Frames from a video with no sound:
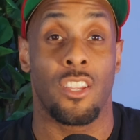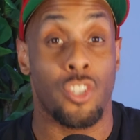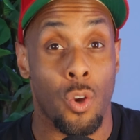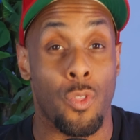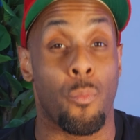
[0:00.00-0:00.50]

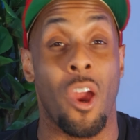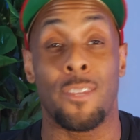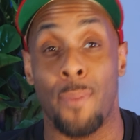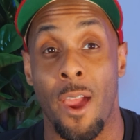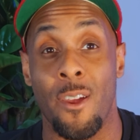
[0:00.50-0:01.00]
So the price
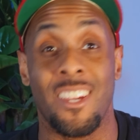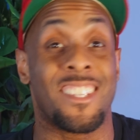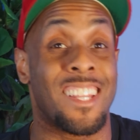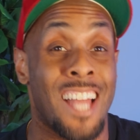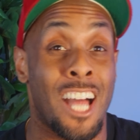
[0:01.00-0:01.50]
barrier is a
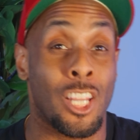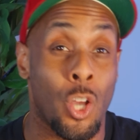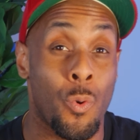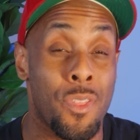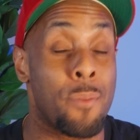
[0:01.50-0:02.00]
lot
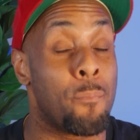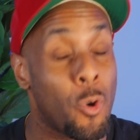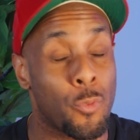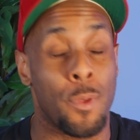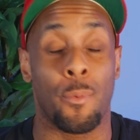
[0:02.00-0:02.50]
lower than
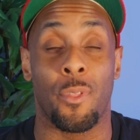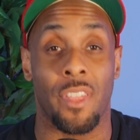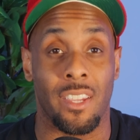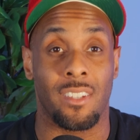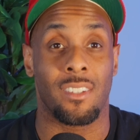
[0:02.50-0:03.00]
most people
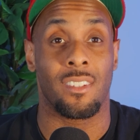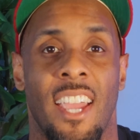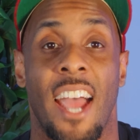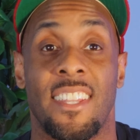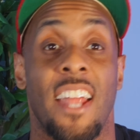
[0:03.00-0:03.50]
think.
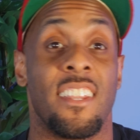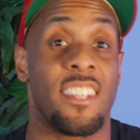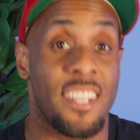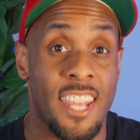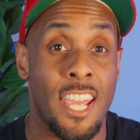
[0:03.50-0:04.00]
At the end of the
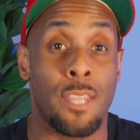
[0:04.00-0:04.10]
day,